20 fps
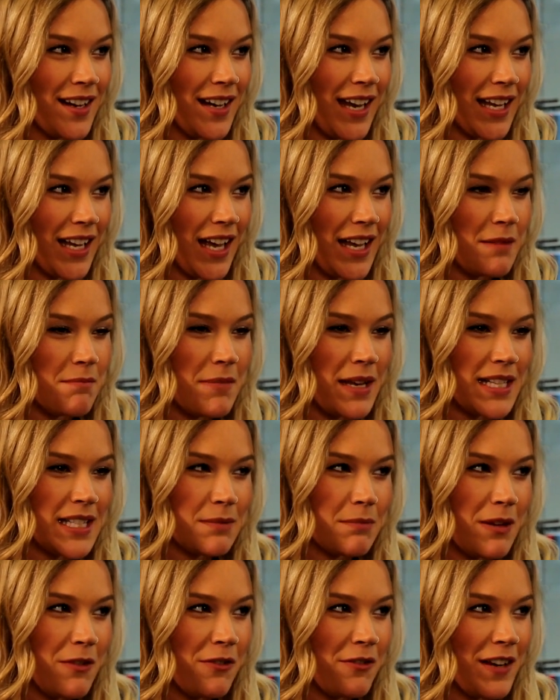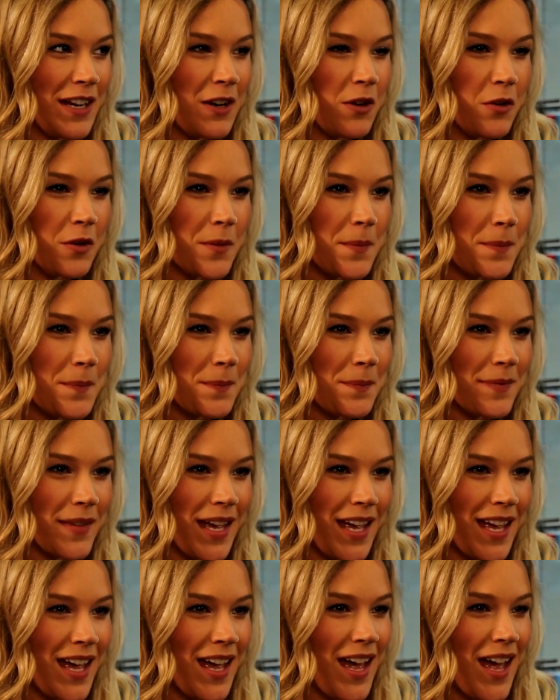Like, it makes me feel
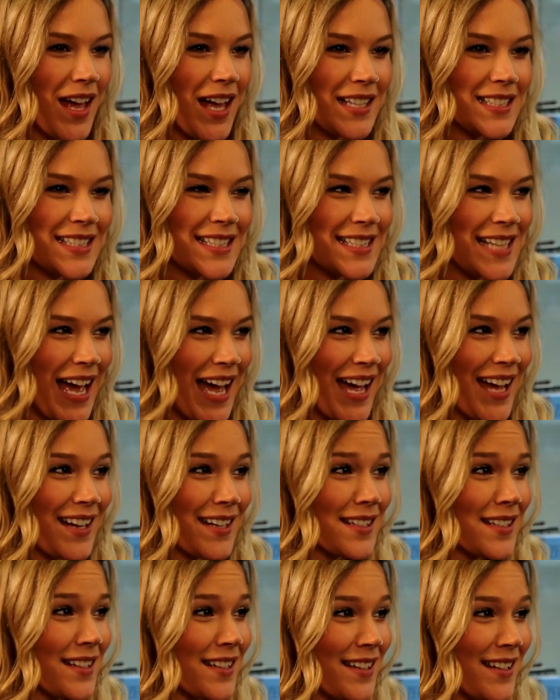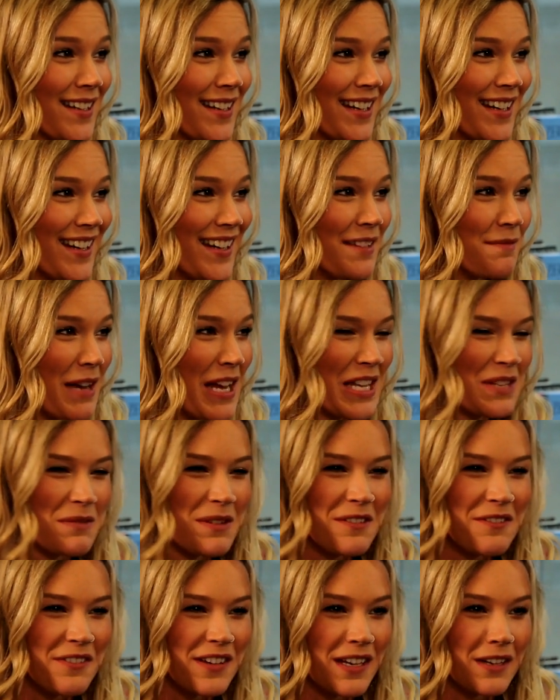sad. It makes
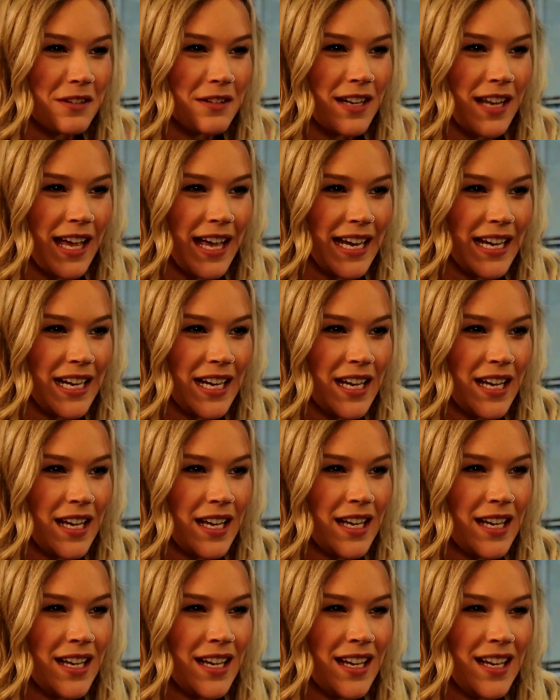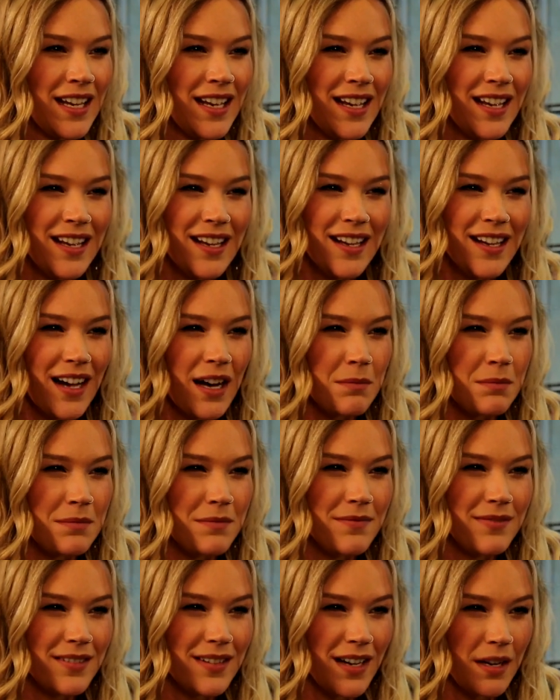me feel like I'm,
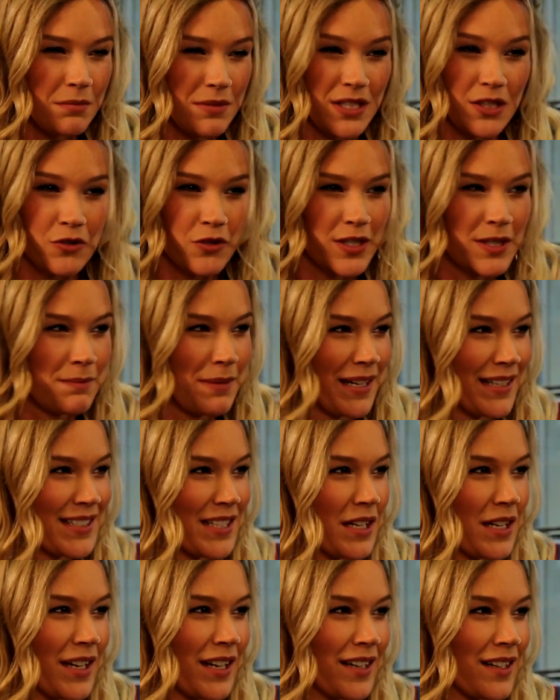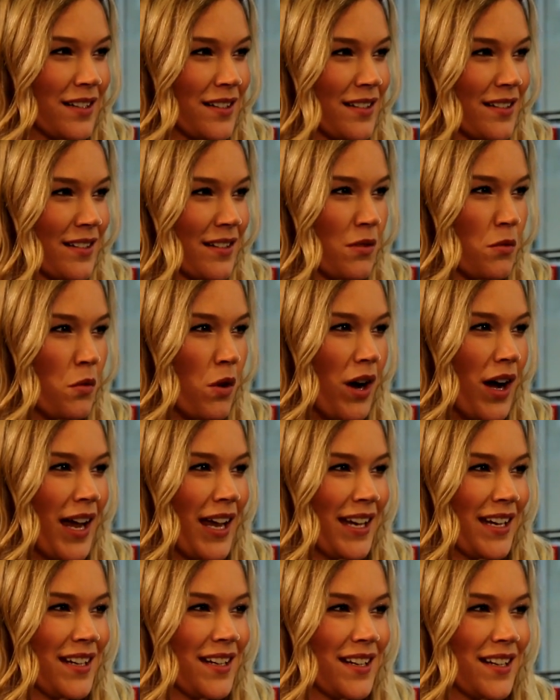I'm disrespecting what
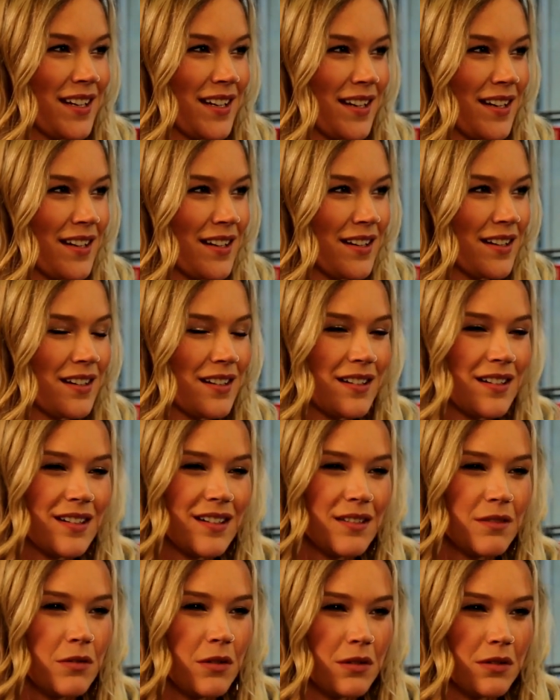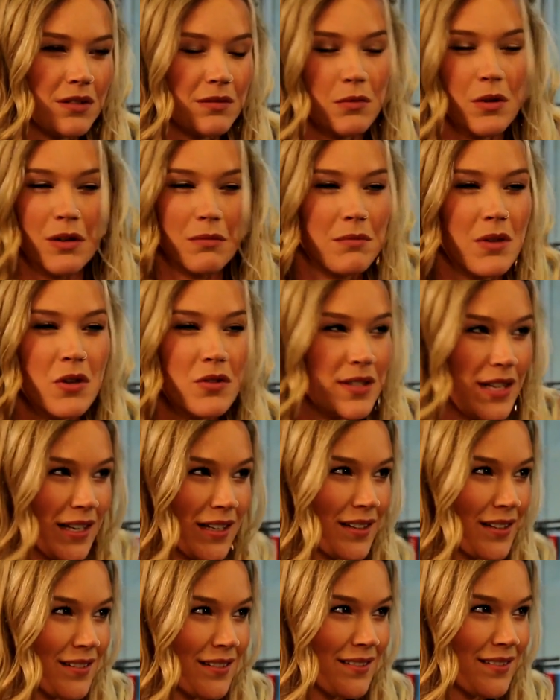I, well,
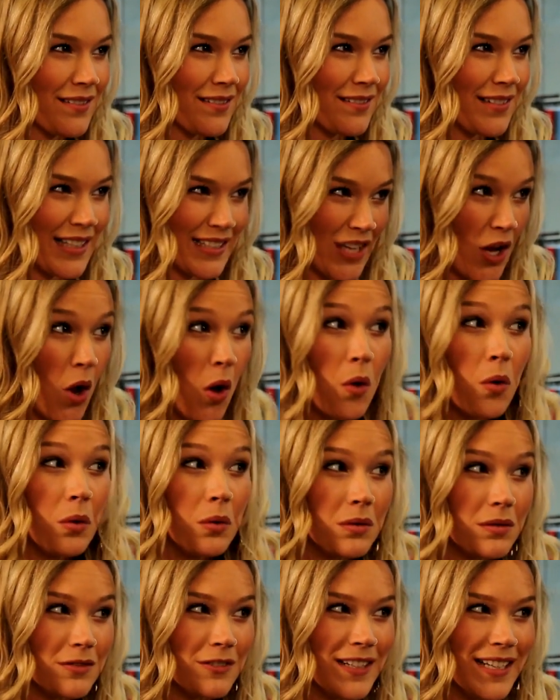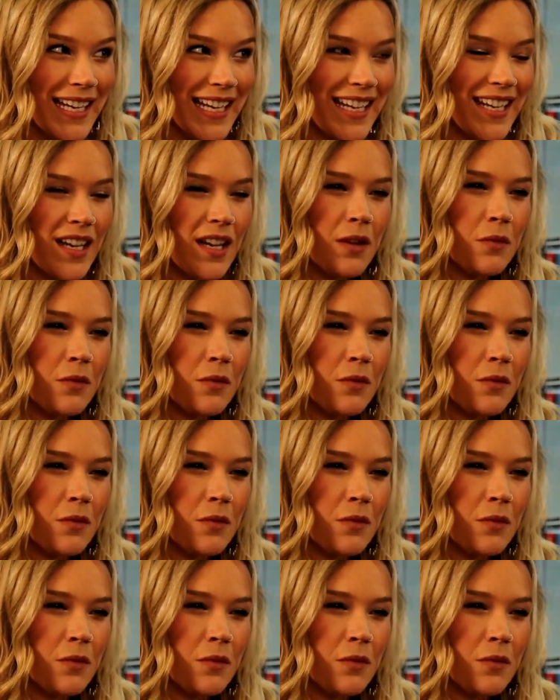music as a whole, really.